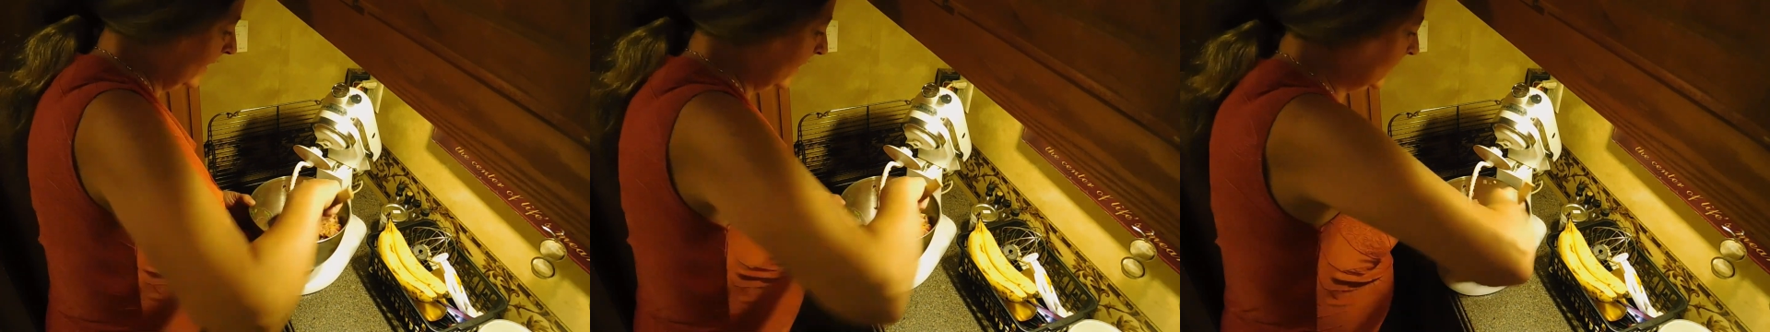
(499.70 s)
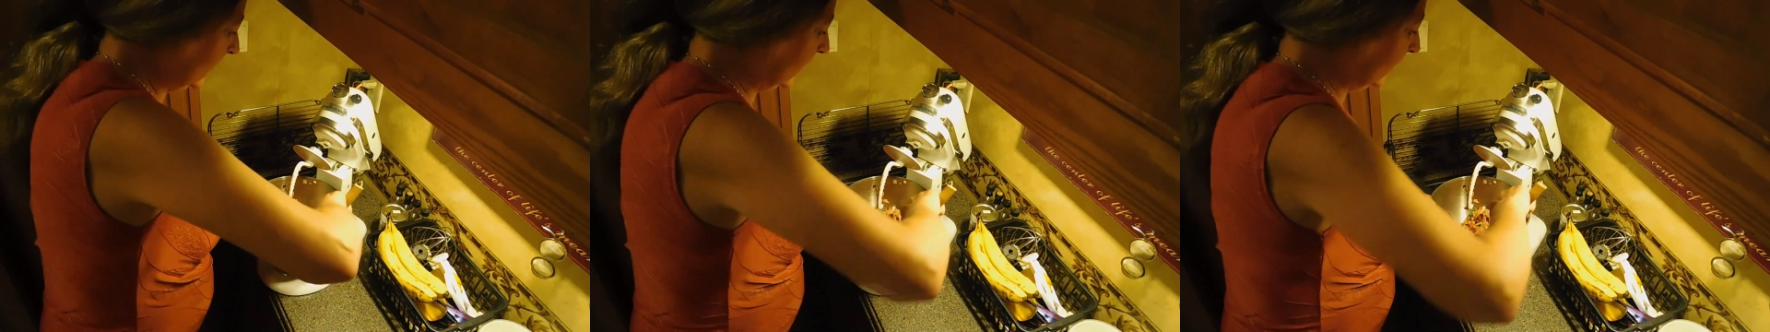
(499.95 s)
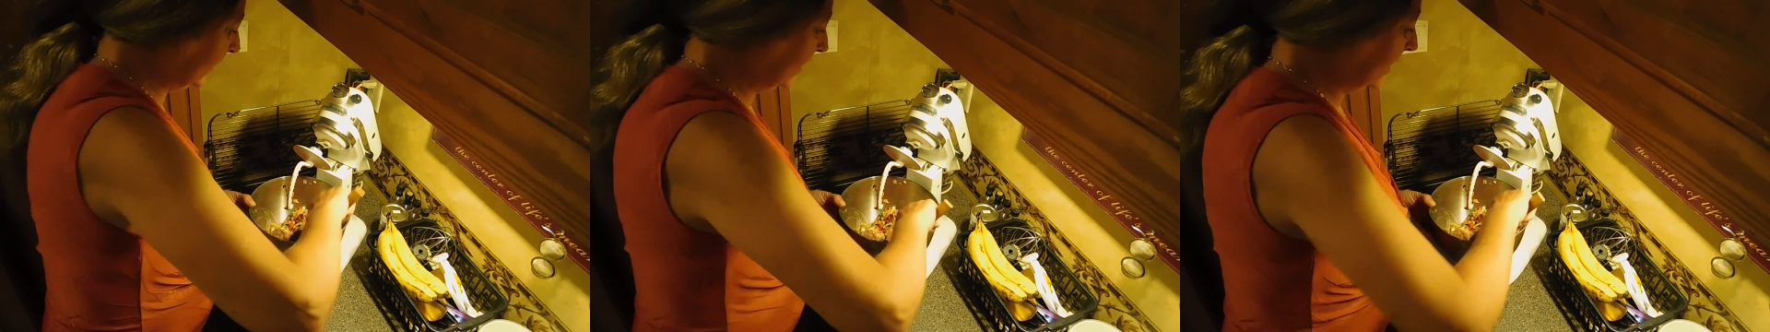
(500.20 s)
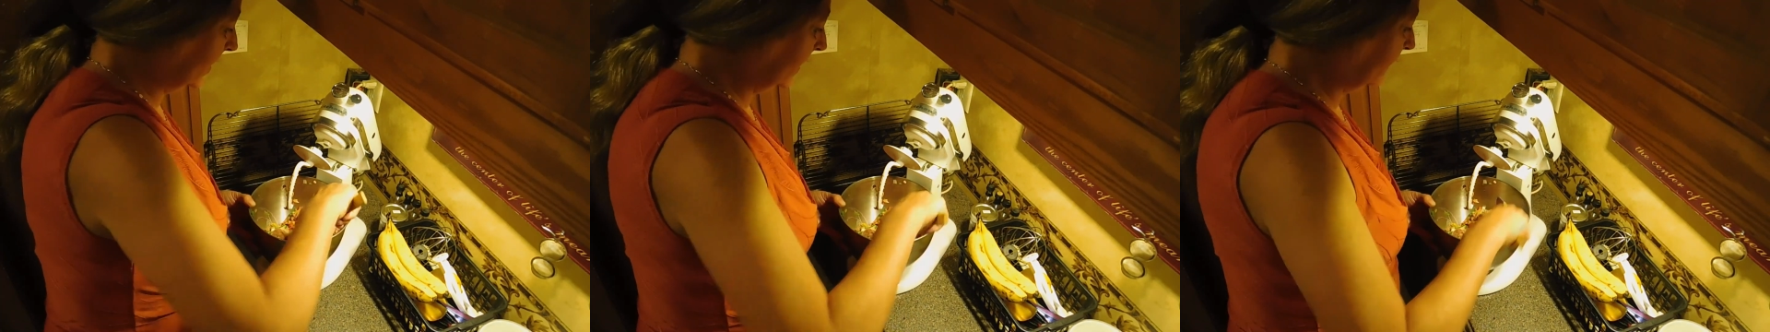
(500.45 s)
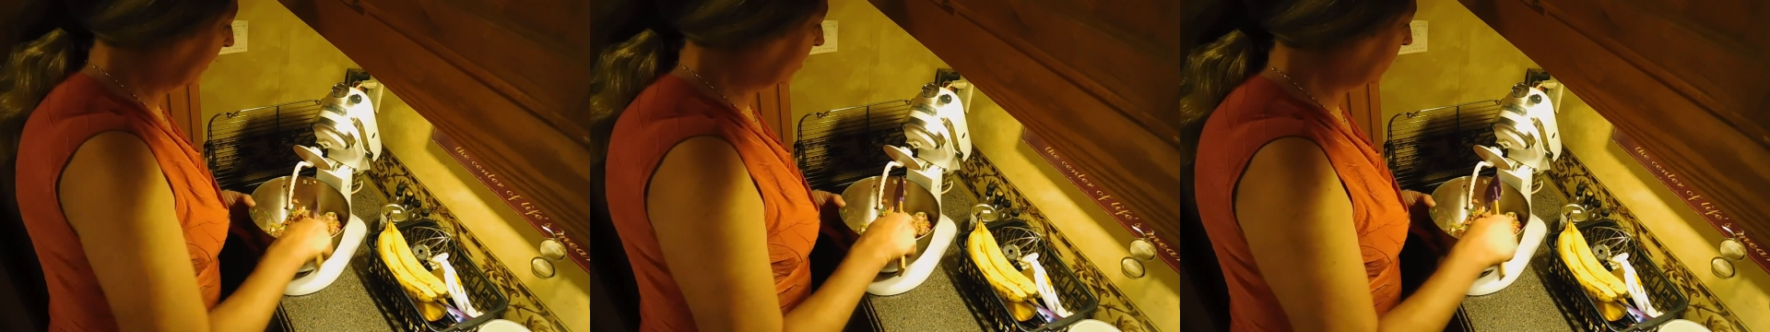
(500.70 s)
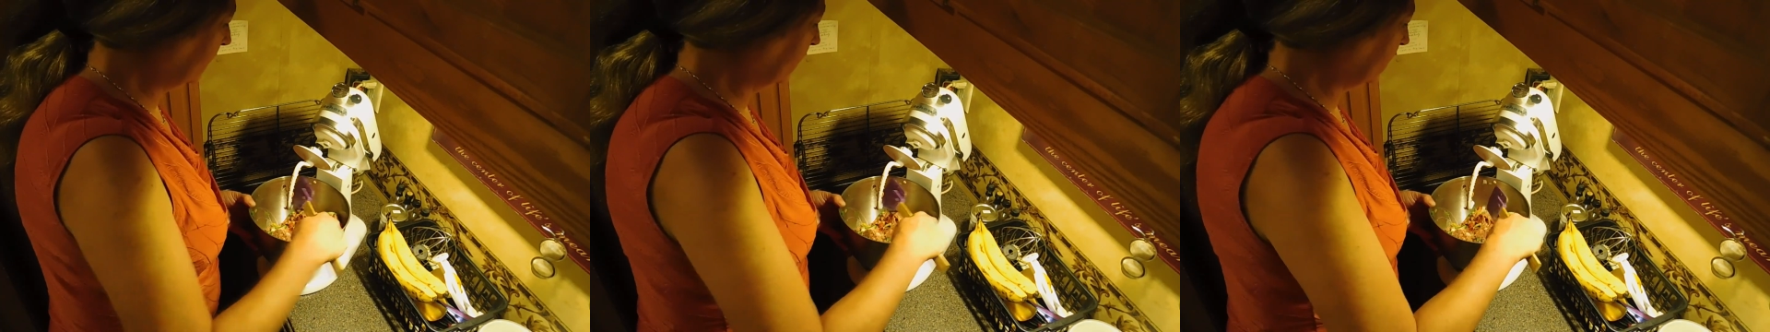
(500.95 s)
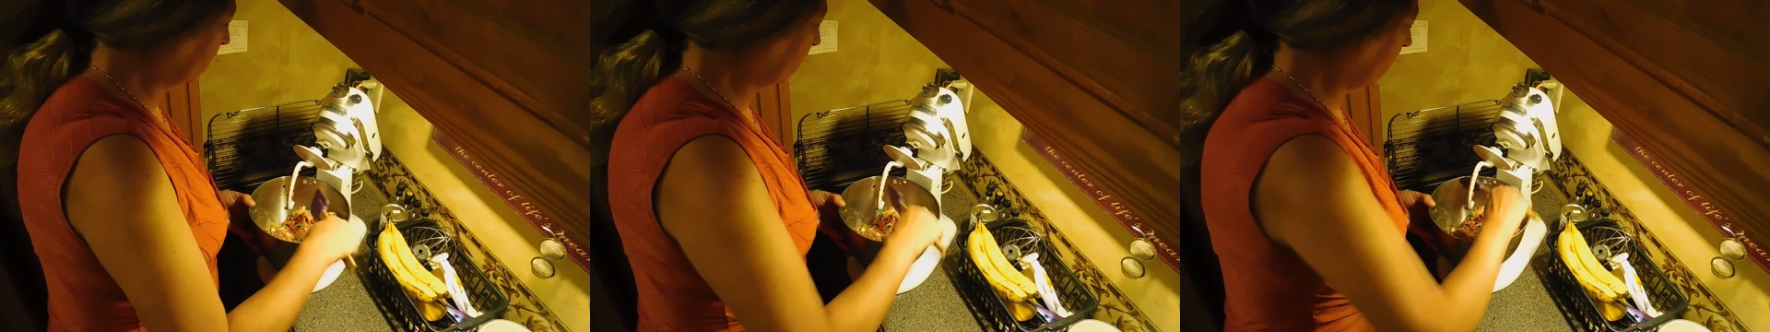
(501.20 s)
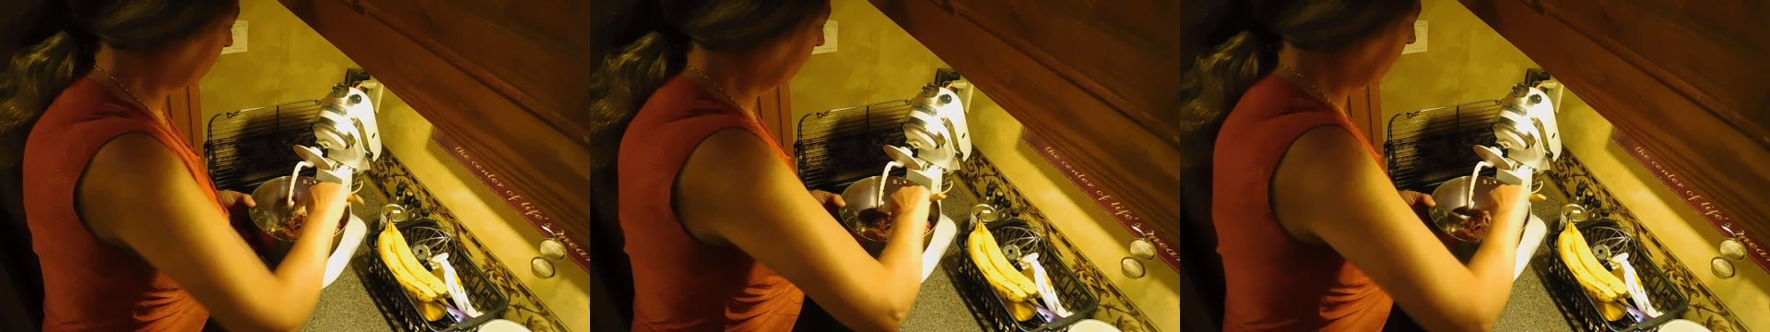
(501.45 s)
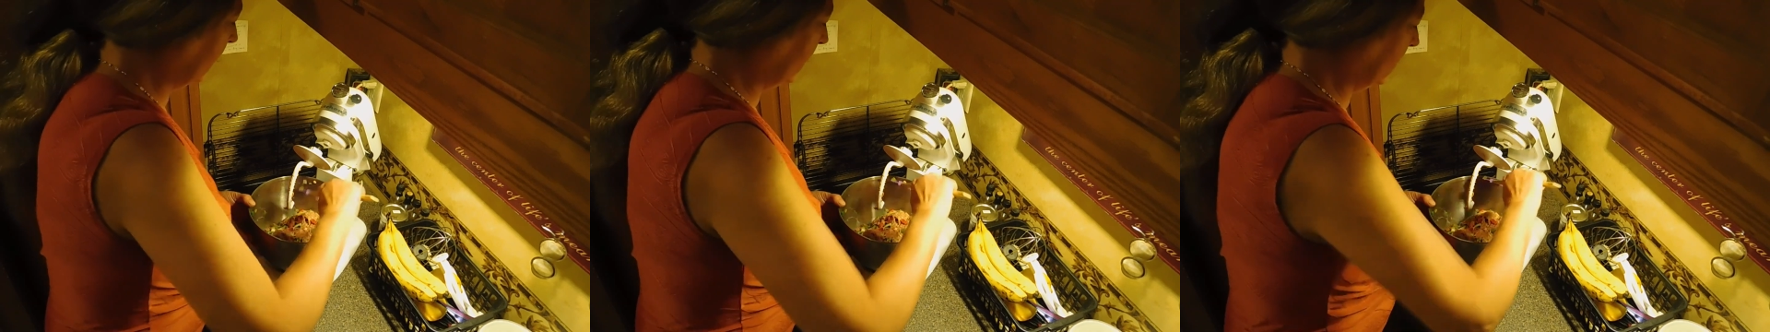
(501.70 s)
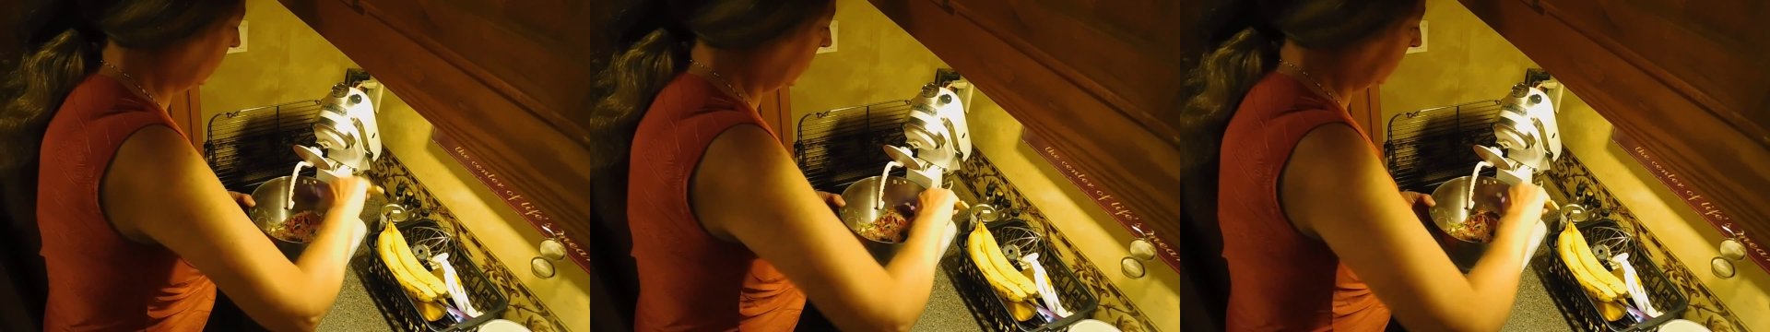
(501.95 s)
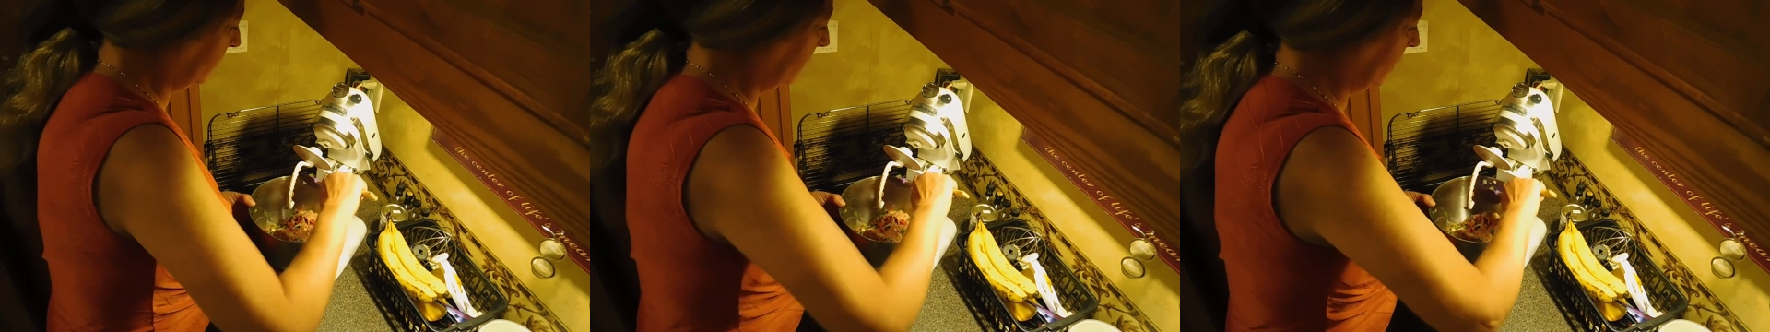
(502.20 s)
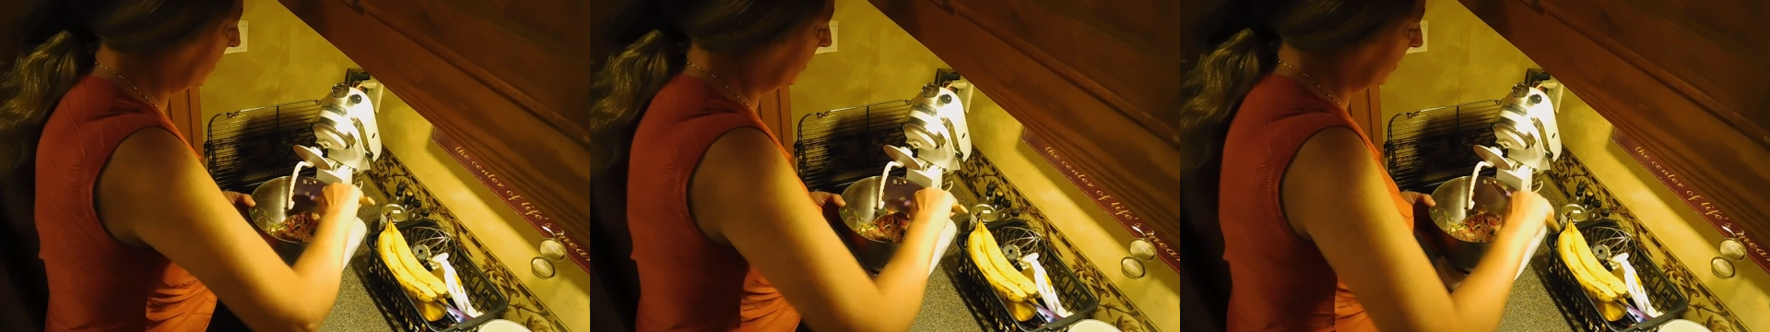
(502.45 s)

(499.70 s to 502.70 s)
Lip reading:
Nobody's mouth can be seen.